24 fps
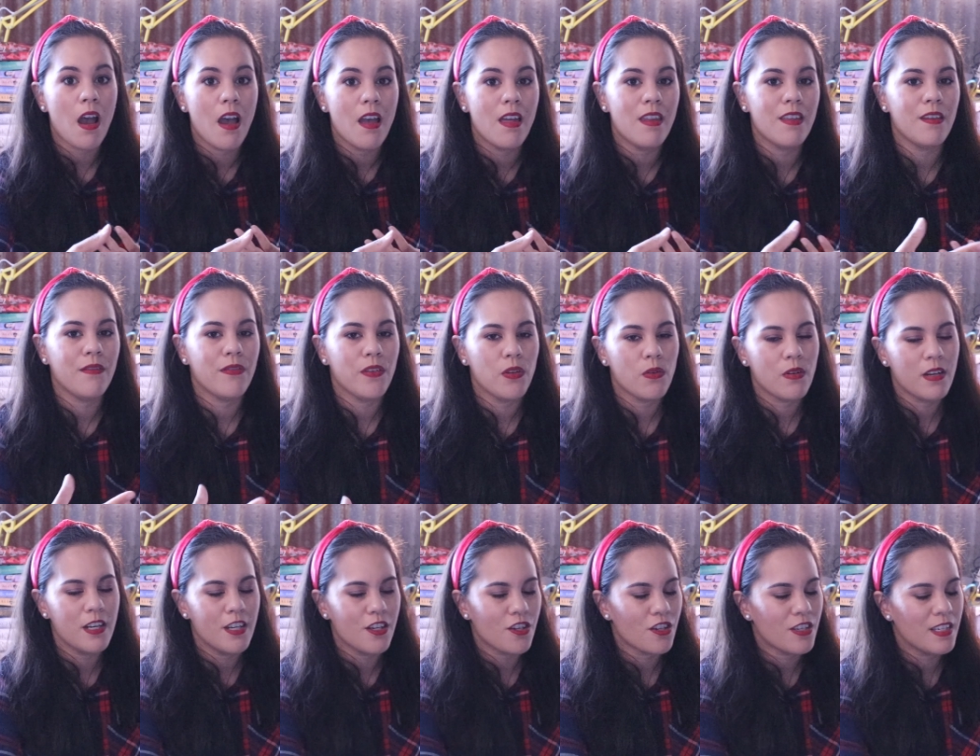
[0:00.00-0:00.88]
and if you
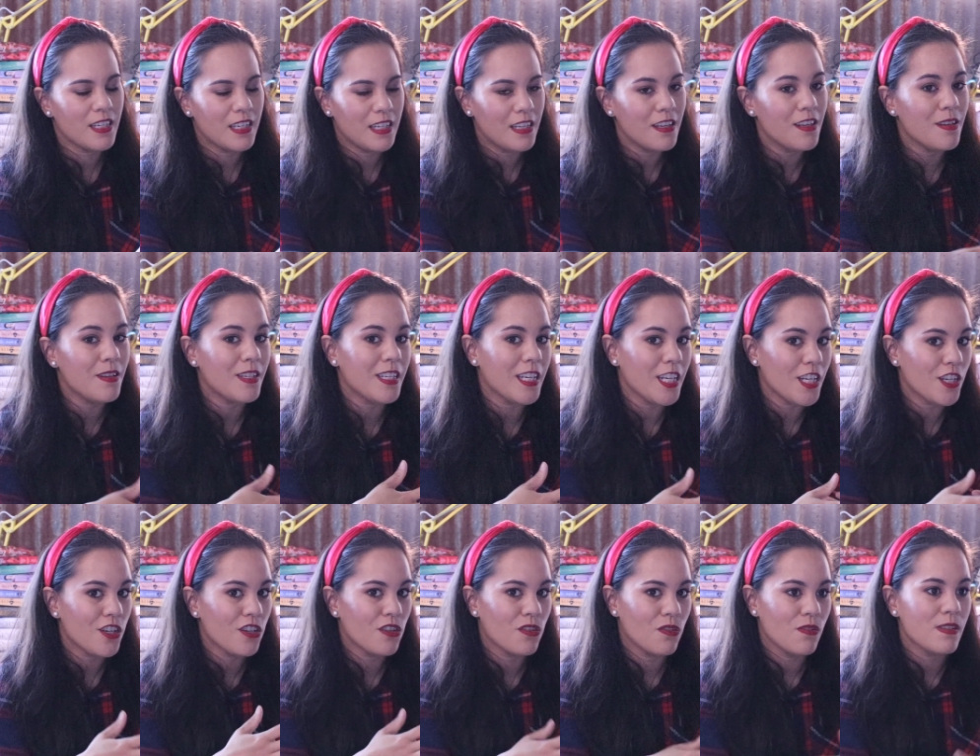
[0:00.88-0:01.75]
are interested in
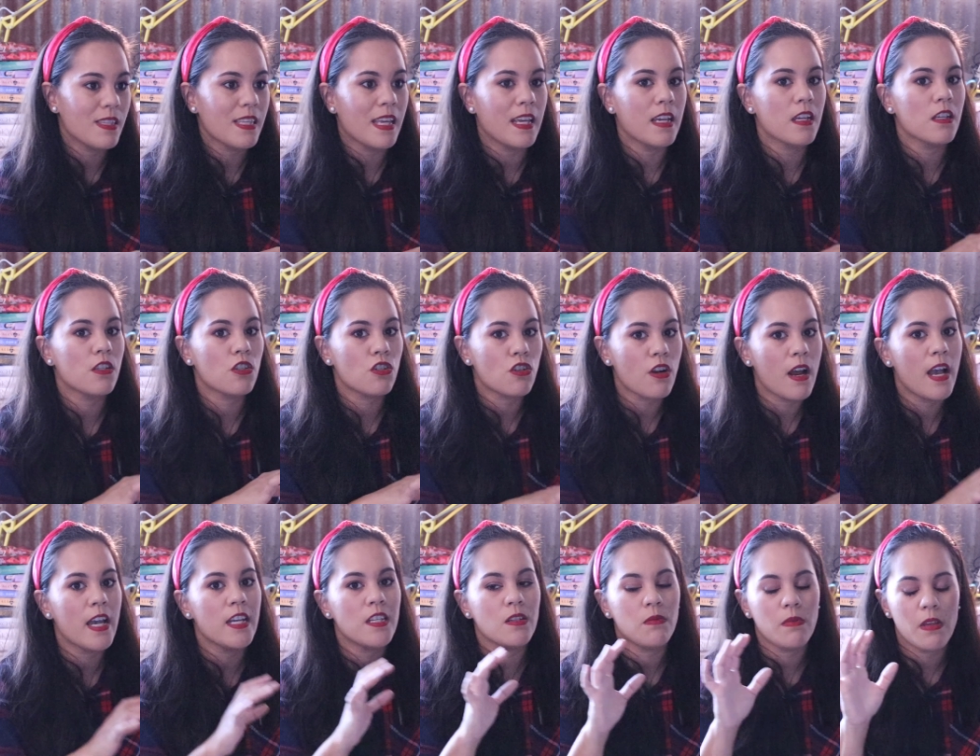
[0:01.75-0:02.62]
teaching those things,
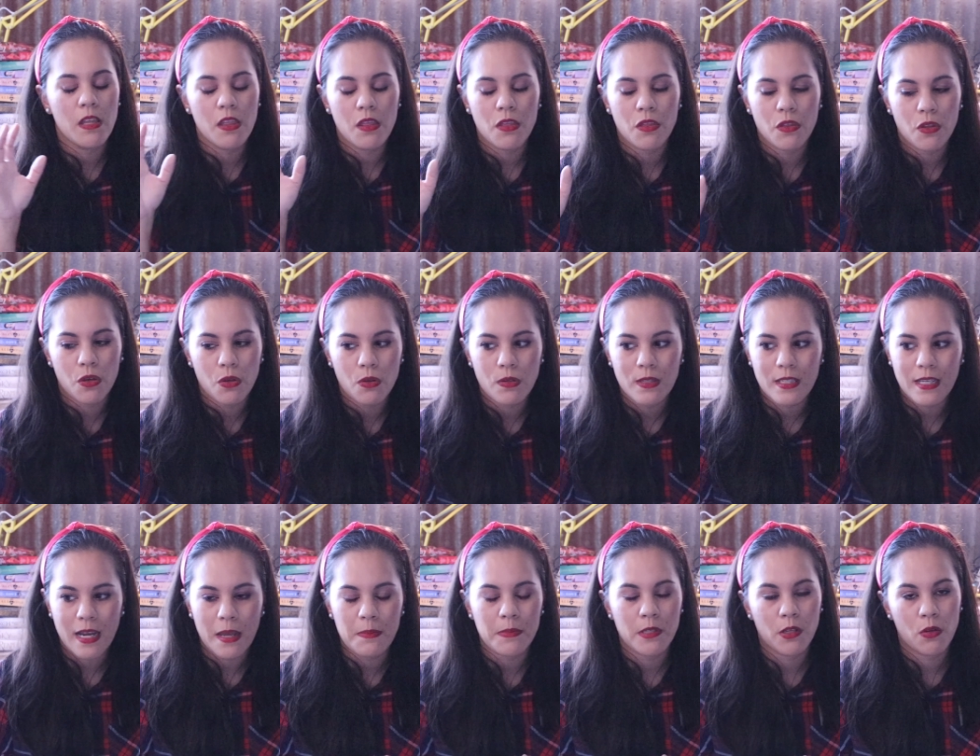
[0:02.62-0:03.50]
try doing
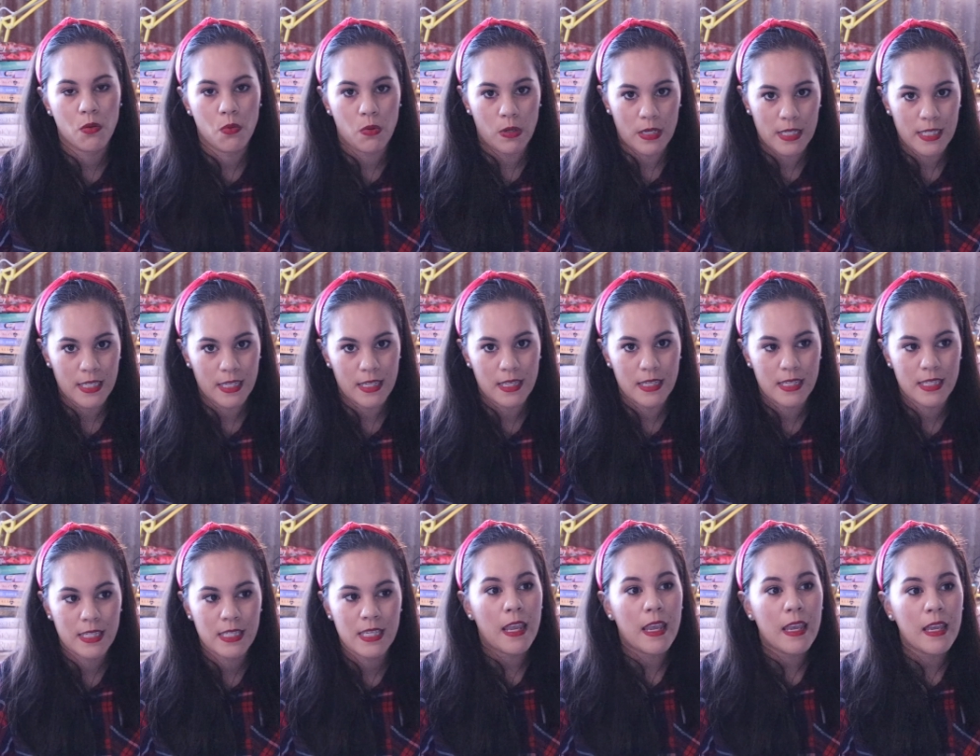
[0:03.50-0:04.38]
those types of
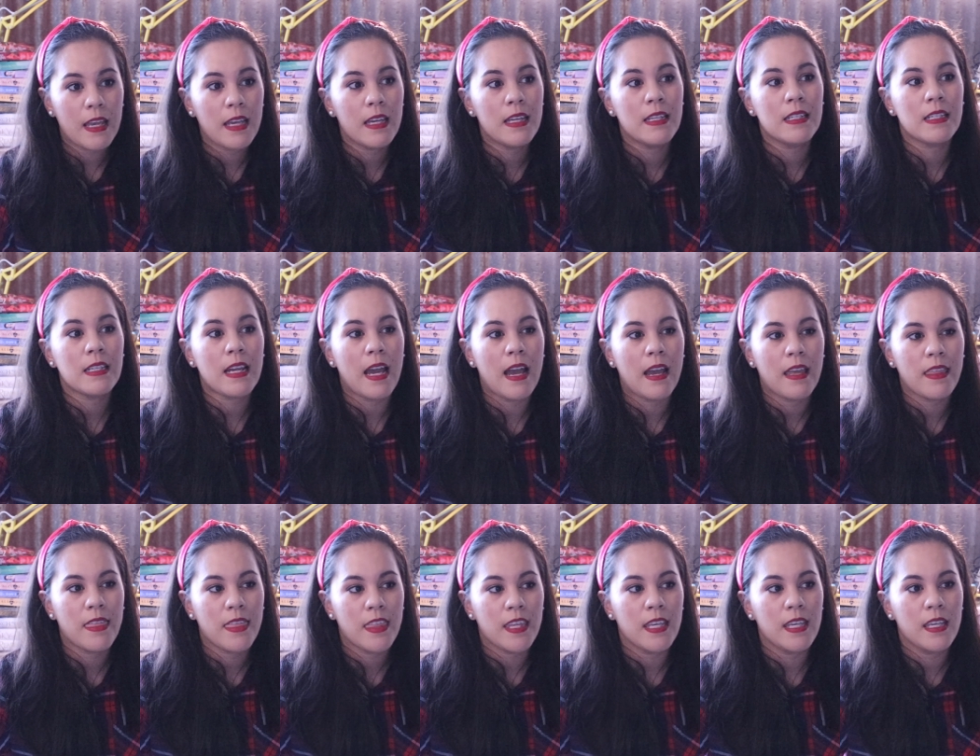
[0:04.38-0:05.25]
courses. And
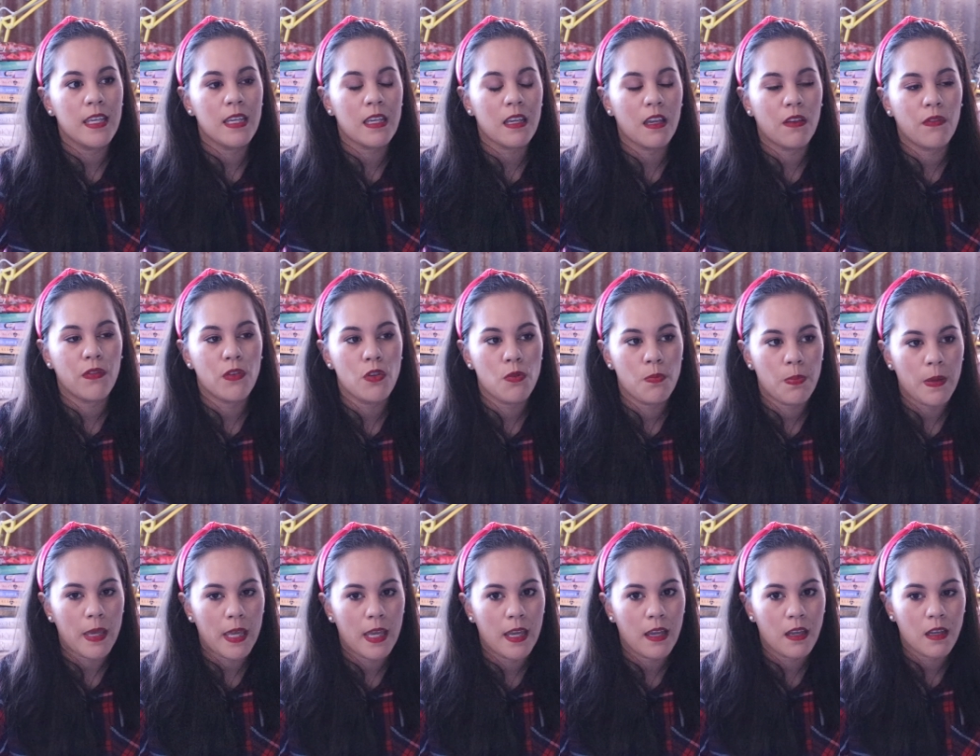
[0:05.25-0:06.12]
I think if you
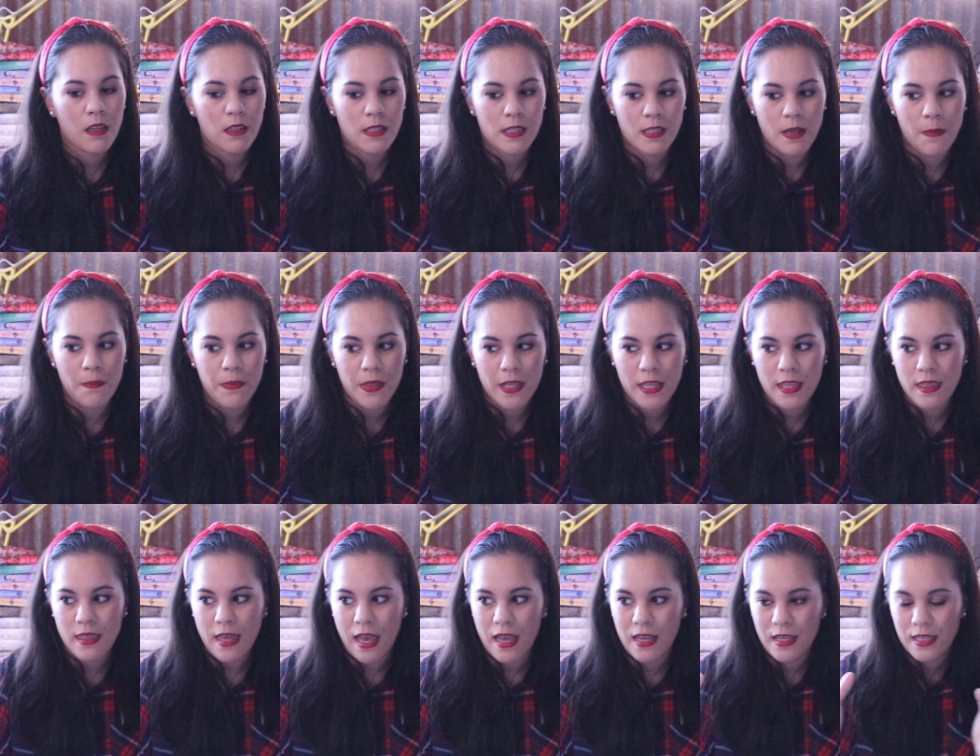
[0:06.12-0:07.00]
pick
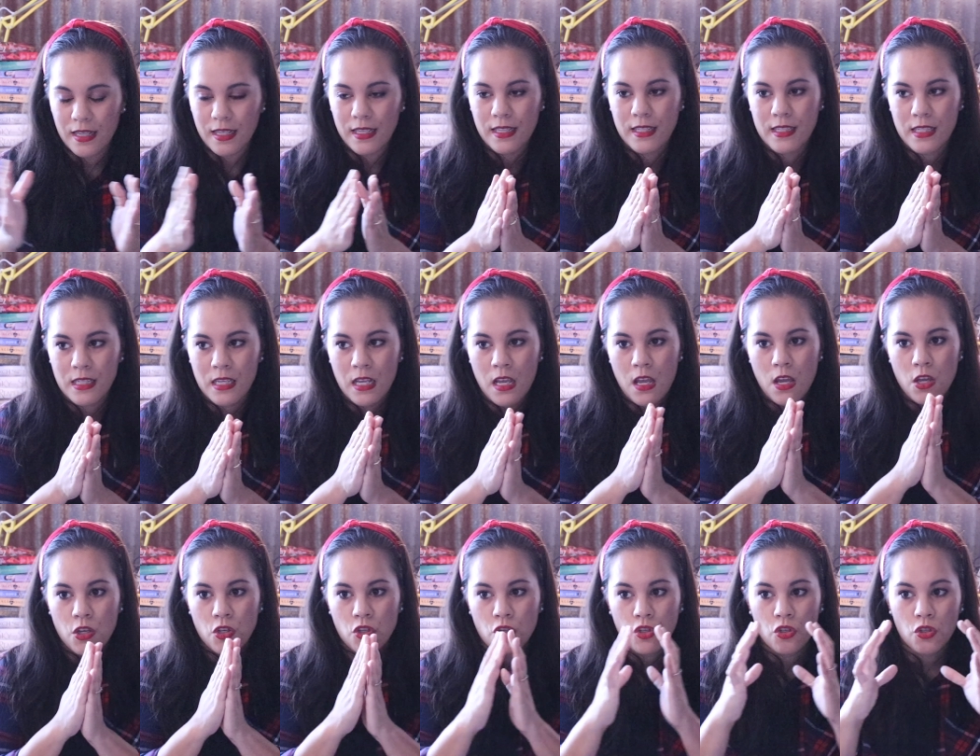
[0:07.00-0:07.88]
something that is
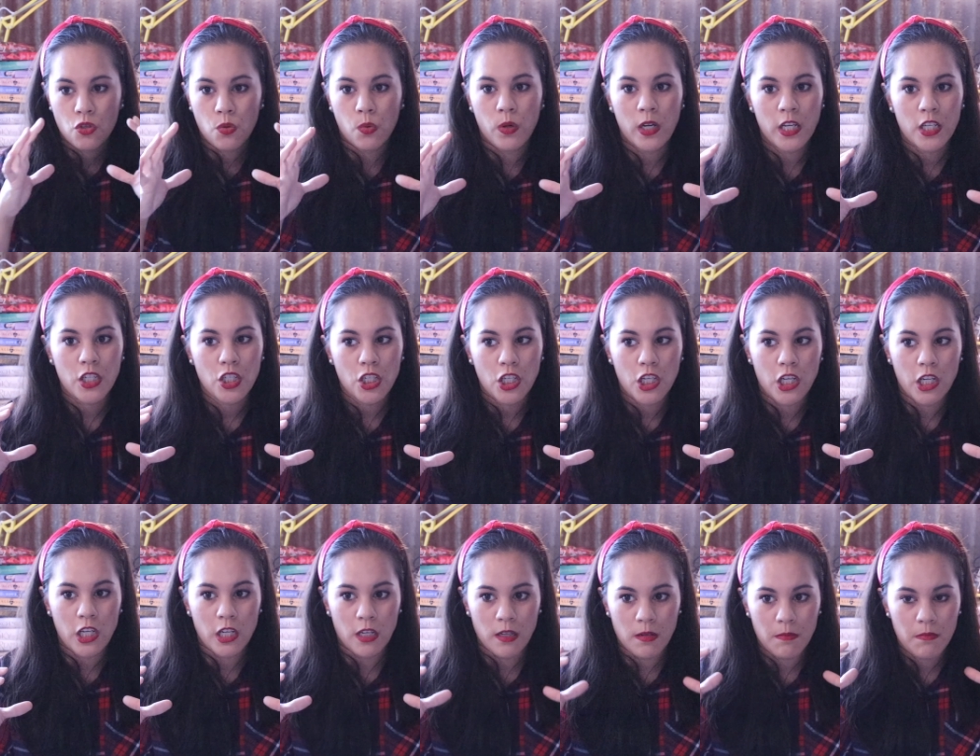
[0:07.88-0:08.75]
short
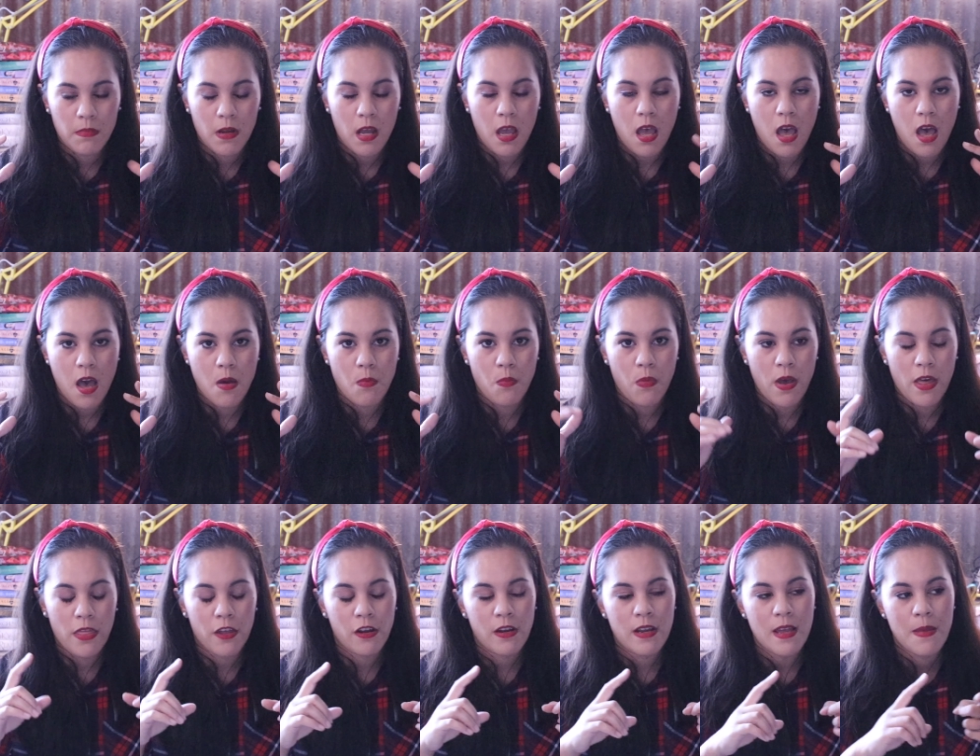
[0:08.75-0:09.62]
term, um,
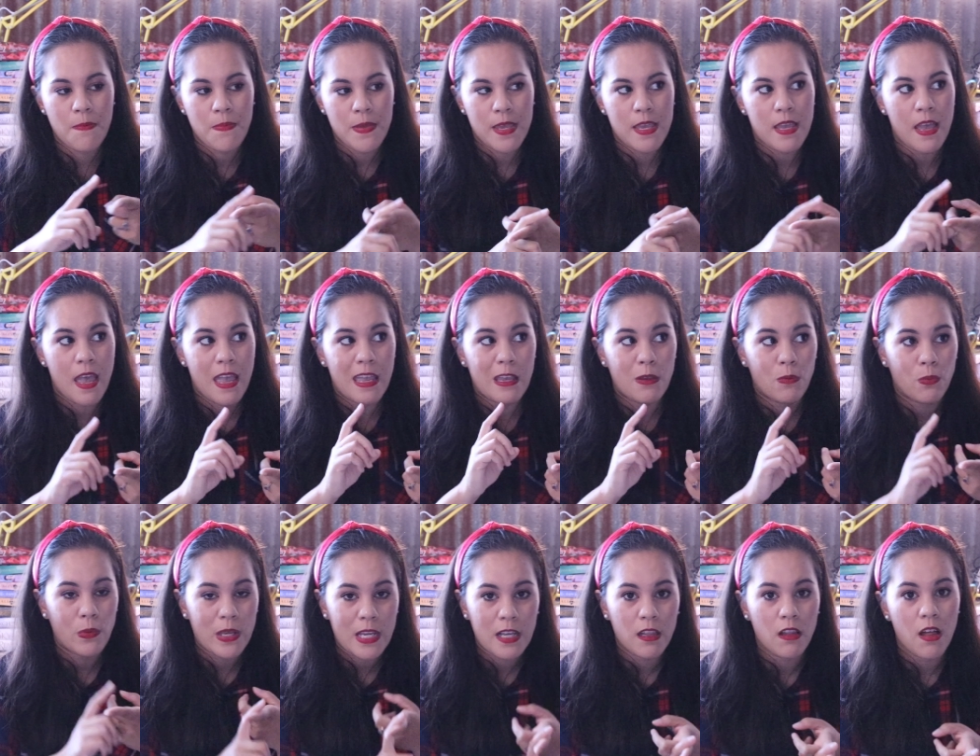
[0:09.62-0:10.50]
whether it be a
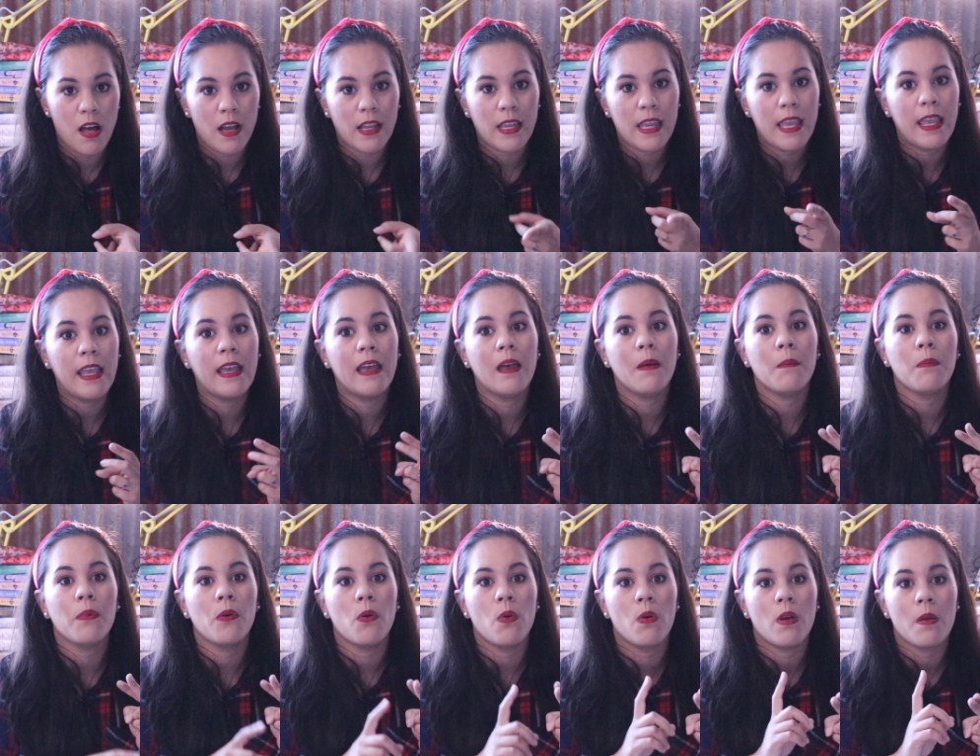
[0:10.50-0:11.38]
week long
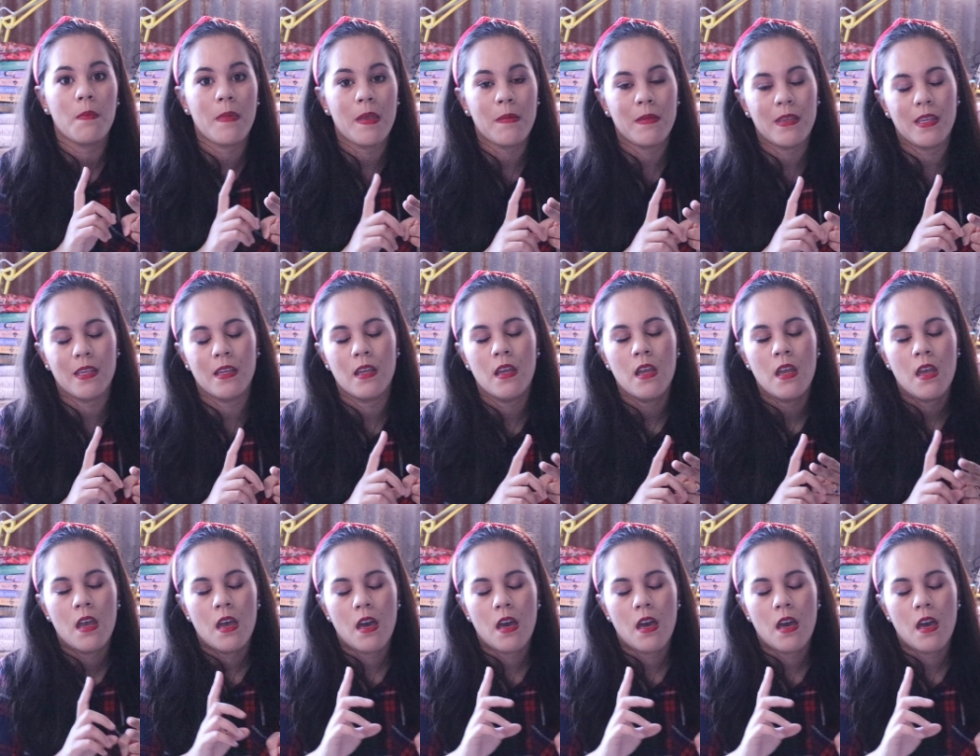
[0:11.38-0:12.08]
camp or maybe